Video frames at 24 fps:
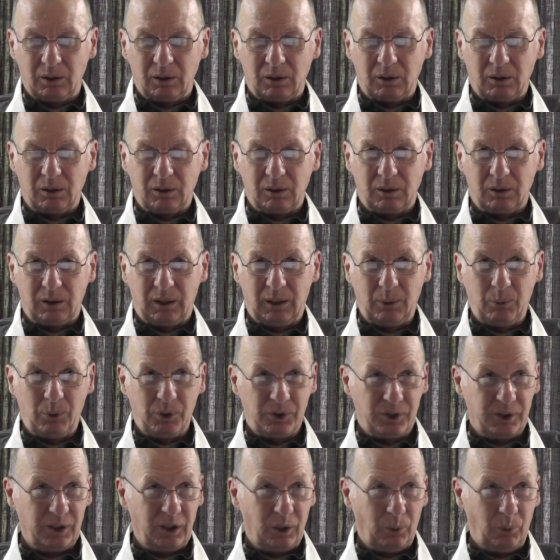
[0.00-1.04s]
uh, he
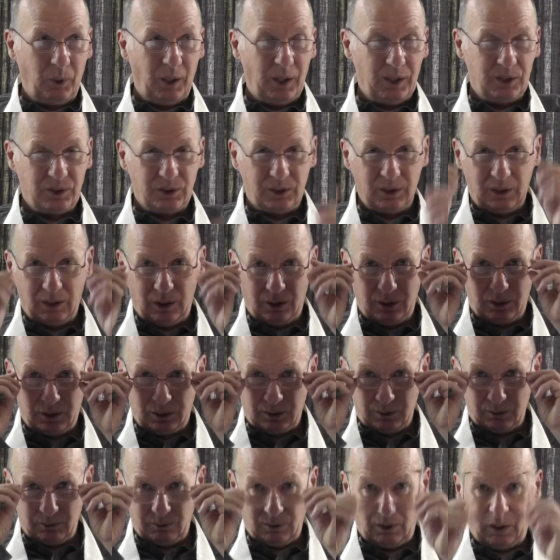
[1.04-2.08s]
was in the West, he had
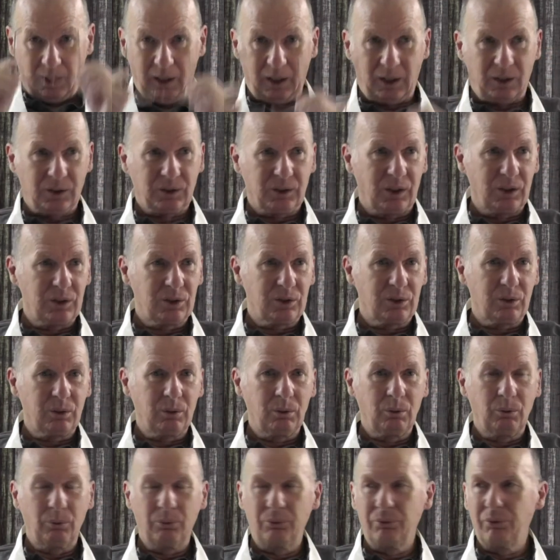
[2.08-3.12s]
access
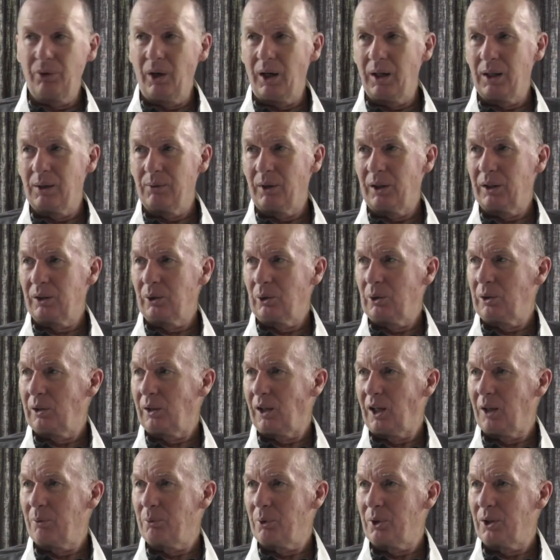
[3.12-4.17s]
to very, very good
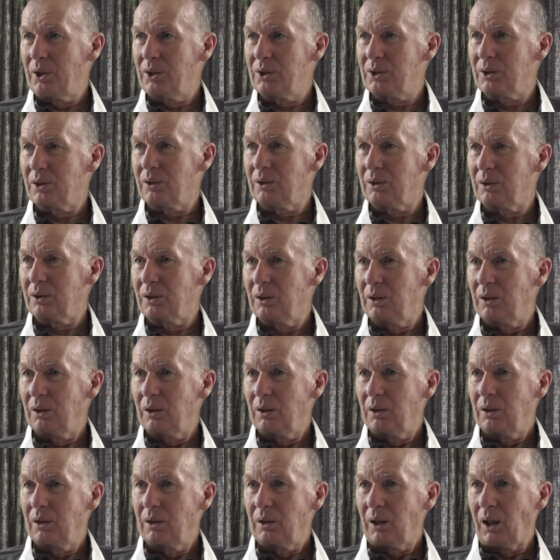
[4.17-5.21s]
libraries and
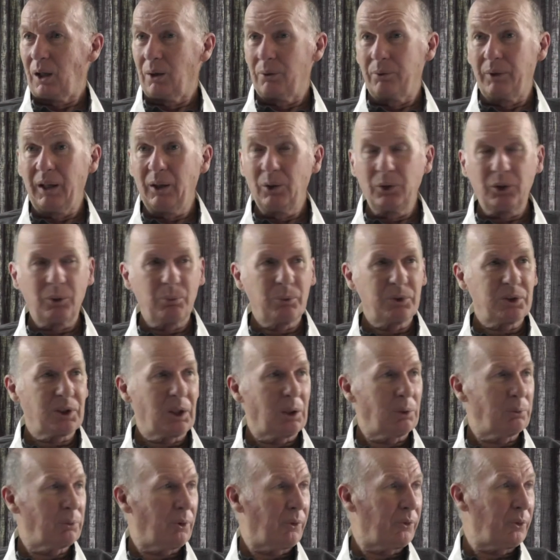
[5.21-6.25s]
availed
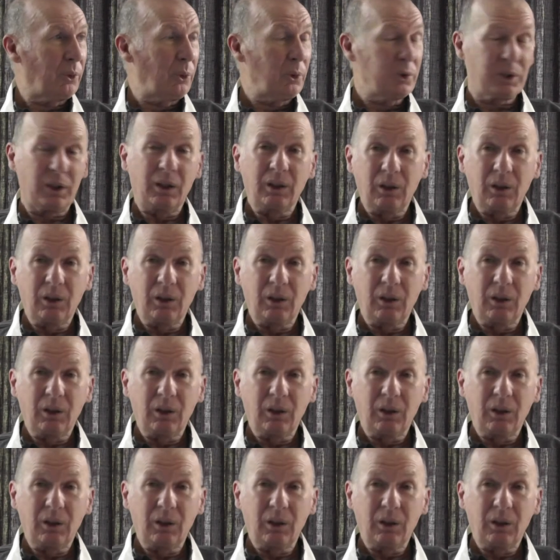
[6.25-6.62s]
himself of those.